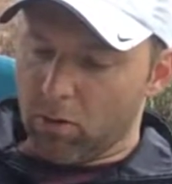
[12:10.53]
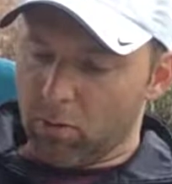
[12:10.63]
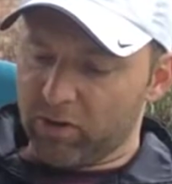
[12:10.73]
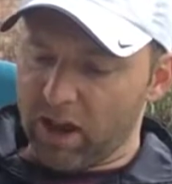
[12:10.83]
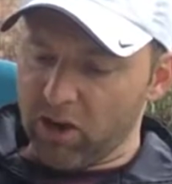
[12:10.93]

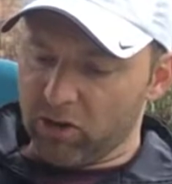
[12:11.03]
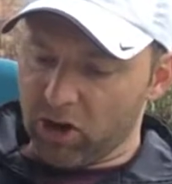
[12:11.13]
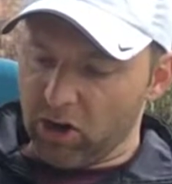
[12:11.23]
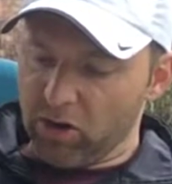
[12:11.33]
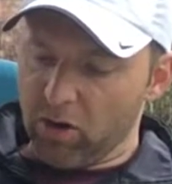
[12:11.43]
Was that your
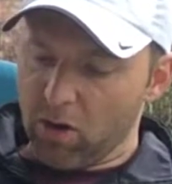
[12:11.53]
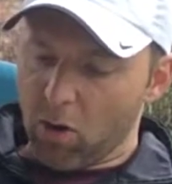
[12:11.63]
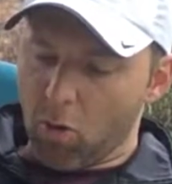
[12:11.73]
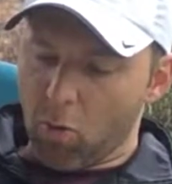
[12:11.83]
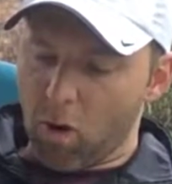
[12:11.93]
turn?
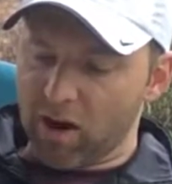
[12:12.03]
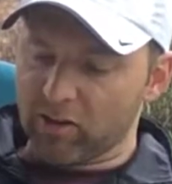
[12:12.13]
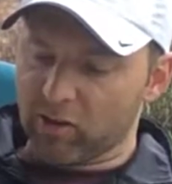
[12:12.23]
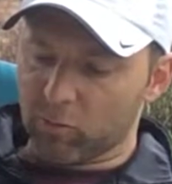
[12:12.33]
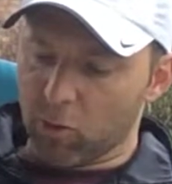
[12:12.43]

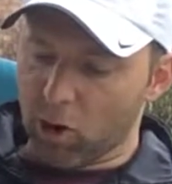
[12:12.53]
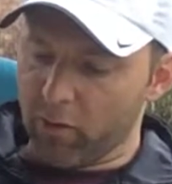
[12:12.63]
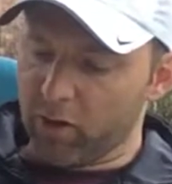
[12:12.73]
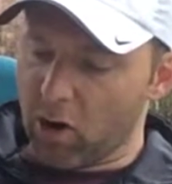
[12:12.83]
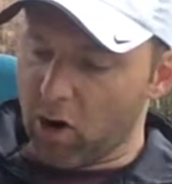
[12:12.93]
Wasp
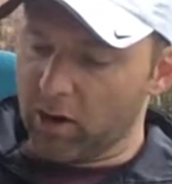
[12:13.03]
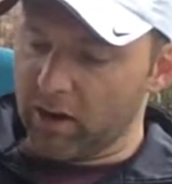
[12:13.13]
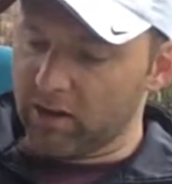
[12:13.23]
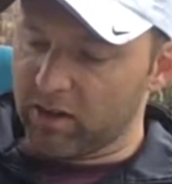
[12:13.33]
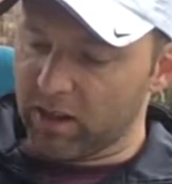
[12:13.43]
swerved hard
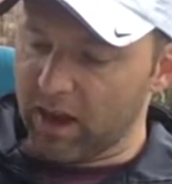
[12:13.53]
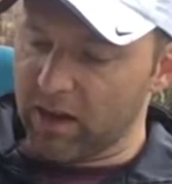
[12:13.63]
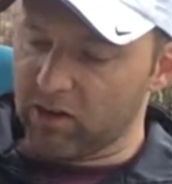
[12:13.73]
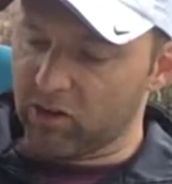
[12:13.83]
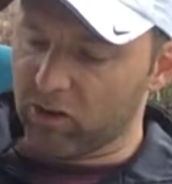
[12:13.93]
into
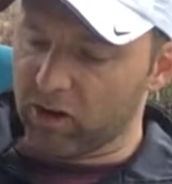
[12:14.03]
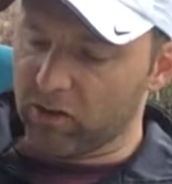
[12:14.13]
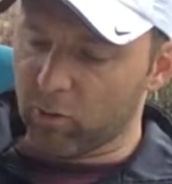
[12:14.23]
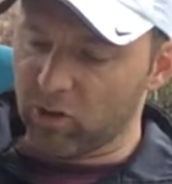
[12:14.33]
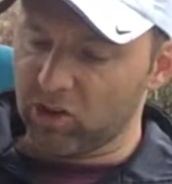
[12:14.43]
Delaney Street,
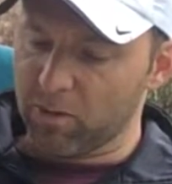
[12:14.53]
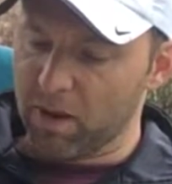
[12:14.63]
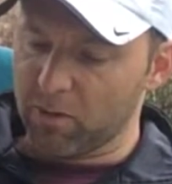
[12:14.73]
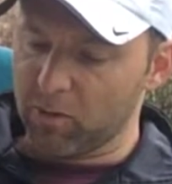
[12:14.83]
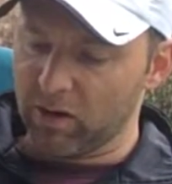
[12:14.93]
squishing
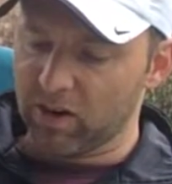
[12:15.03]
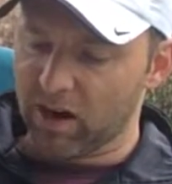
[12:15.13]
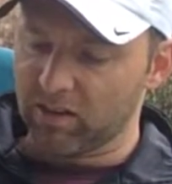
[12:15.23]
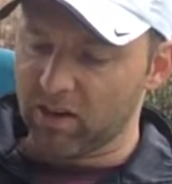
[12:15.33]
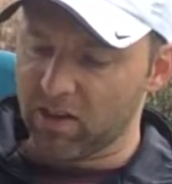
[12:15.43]
me between
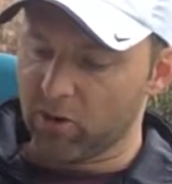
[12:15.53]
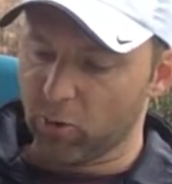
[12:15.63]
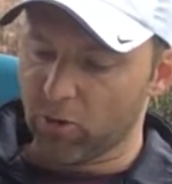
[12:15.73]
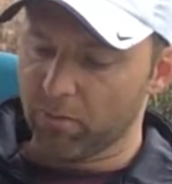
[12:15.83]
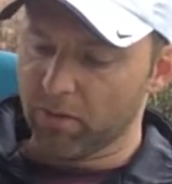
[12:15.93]
Tyson and the
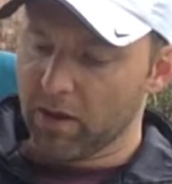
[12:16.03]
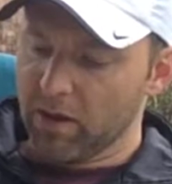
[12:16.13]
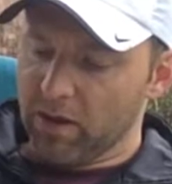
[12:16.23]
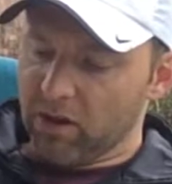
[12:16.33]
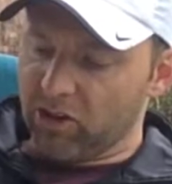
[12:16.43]
door.
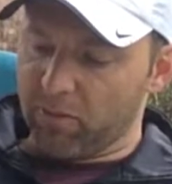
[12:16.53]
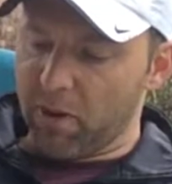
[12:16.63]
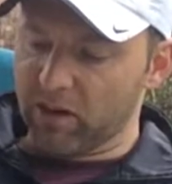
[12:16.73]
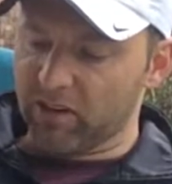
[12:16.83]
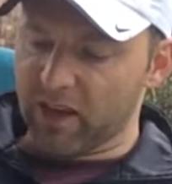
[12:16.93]
She
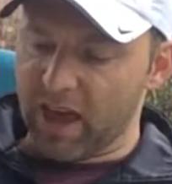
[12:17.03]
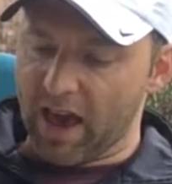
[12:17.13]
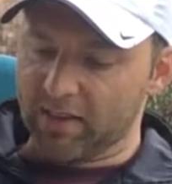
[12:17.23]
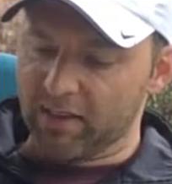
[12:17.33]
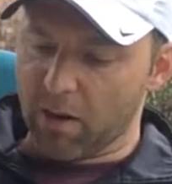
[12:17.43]
punched the
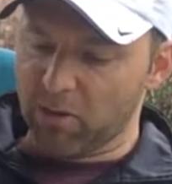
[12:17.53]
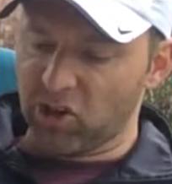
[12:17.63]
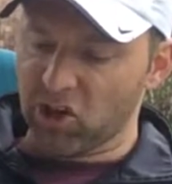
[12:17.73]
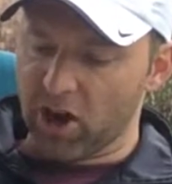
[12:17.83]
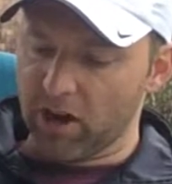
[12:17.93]
gas, and we
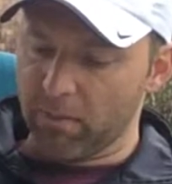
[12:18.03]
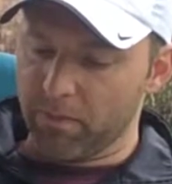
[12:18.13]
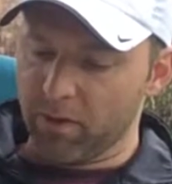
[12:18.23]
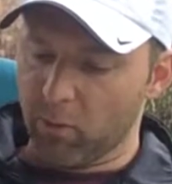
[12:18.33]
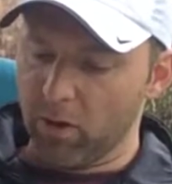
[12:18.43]
shot up
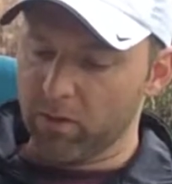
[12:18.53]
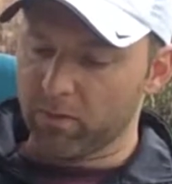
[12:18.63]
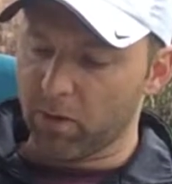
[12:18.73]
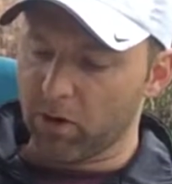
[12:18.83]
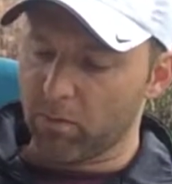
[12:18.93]
the
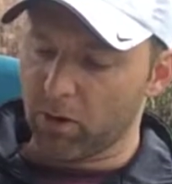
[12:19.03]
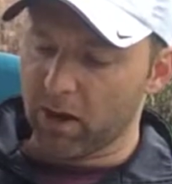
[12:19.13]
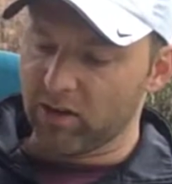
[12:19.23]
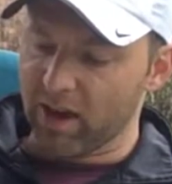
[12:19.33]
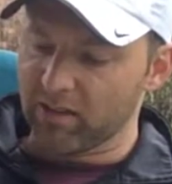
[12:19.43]
Williamsburg
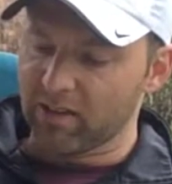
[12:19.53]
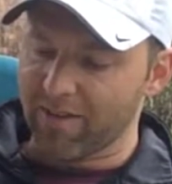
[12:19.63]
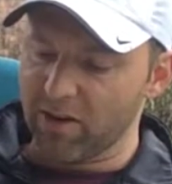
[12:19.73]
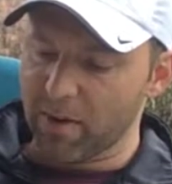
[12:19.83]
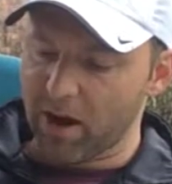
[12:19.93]
Bridge at
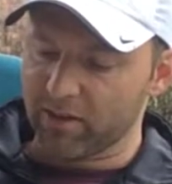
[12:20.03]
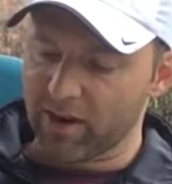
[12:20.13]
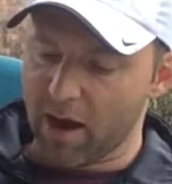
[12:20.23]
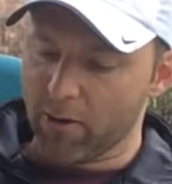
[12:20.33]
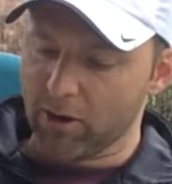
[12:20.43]
70 miles
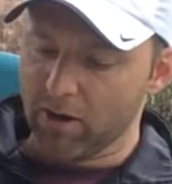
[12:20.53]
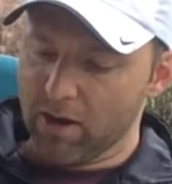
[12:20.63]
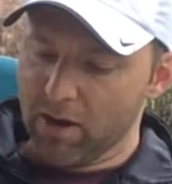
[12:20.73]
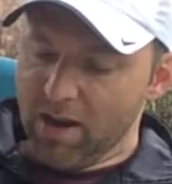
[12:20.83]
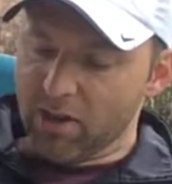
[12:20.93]
an hour.
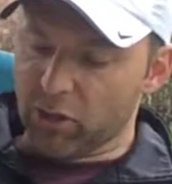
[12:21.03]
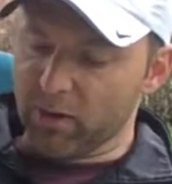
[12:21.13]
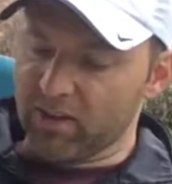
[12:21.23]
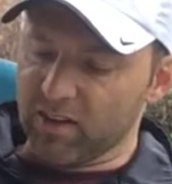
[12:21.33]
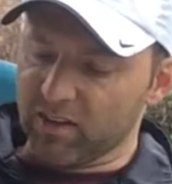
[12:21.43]
The
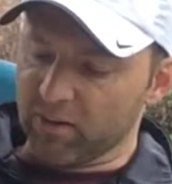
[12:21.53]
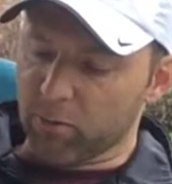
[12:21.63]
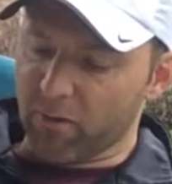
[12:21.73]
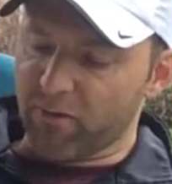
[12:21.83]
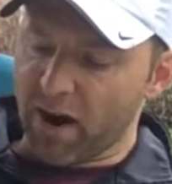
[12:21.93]
three sisters
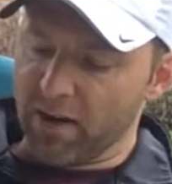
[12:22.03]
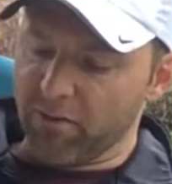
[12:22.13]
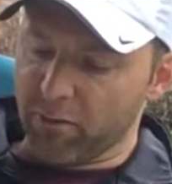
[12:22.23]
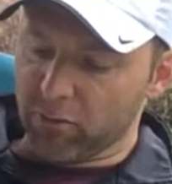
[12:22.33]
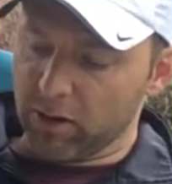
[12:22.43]
were fighting
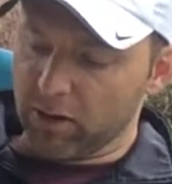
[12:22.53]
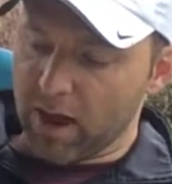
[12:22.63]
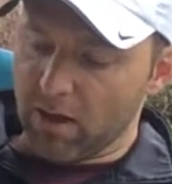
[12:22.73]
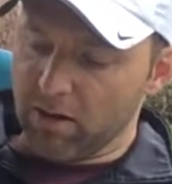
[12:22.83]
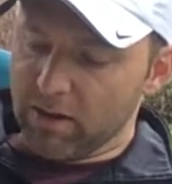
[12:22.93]
for real
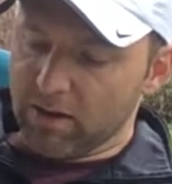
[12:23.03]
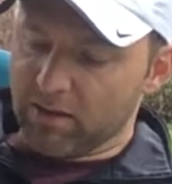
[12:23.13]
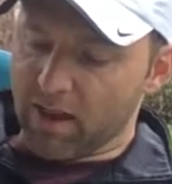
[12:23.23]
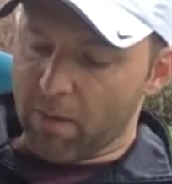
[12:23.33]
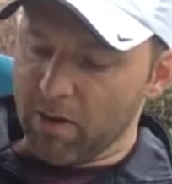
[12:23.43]
now,
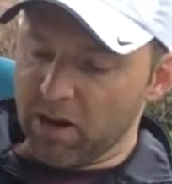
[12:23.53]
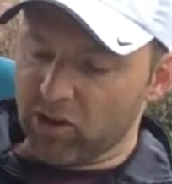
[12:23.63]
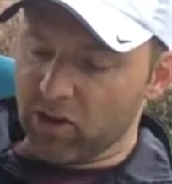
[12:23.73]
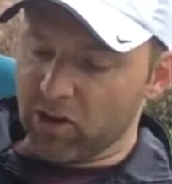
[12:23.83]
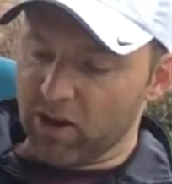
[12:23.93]
slapping
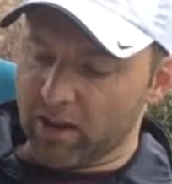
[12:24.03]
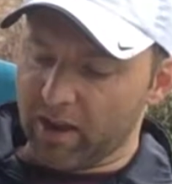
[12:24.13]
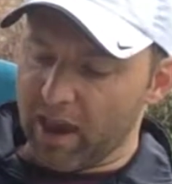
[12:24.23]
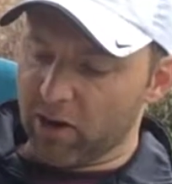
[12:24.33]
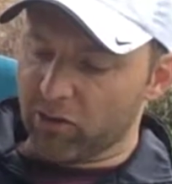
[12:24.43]
each other as
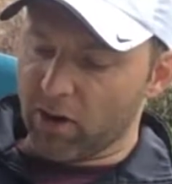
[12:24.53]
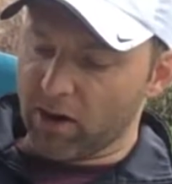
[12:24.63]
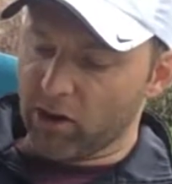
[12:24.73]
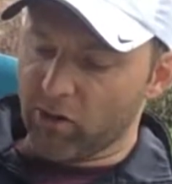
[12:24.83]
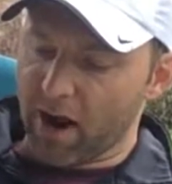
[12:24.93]
Anger
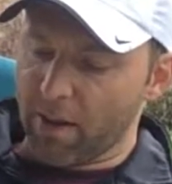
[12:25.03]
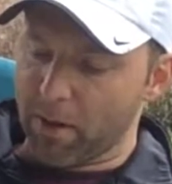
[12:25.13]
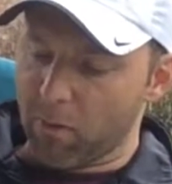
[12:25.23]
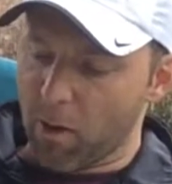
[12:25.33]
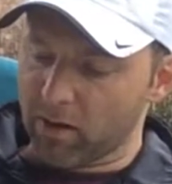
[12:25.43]
tried to grab
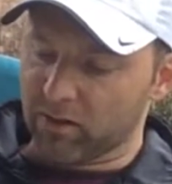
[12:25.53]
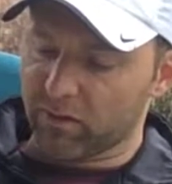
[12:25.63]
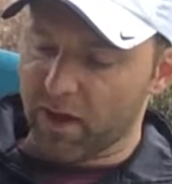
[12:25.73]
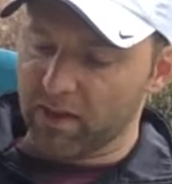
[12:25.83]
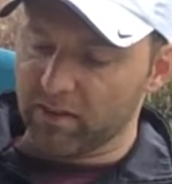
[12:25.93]
at Wasp's
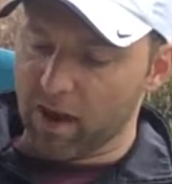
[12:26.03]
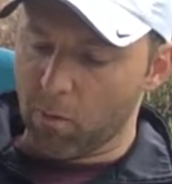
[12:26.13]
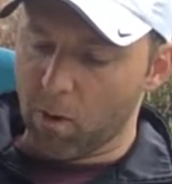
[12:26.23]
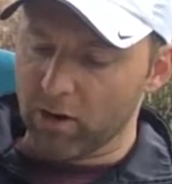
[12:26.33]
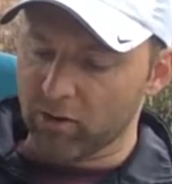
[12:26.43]
face,
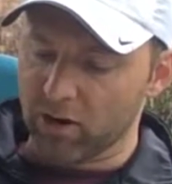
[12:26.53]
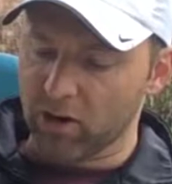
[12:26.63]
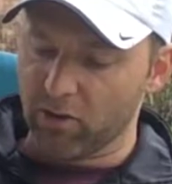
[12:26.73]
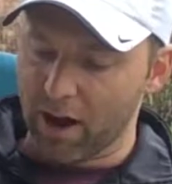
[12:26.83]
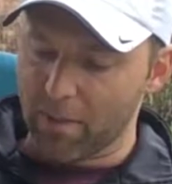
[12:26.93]
and Wasp tried
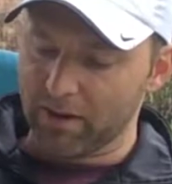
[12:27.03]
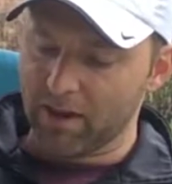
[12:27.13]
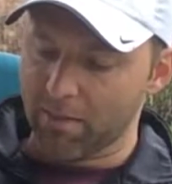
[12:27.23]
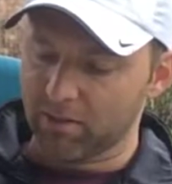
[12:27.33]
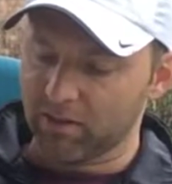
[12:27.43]
to grab at
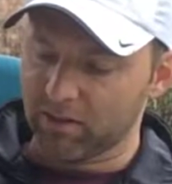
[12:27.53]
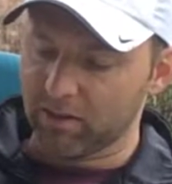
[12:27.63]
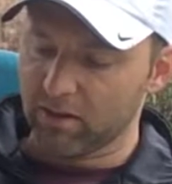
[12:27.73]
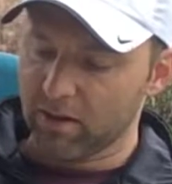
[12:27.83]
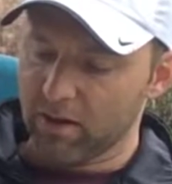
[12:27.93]
Tempest's.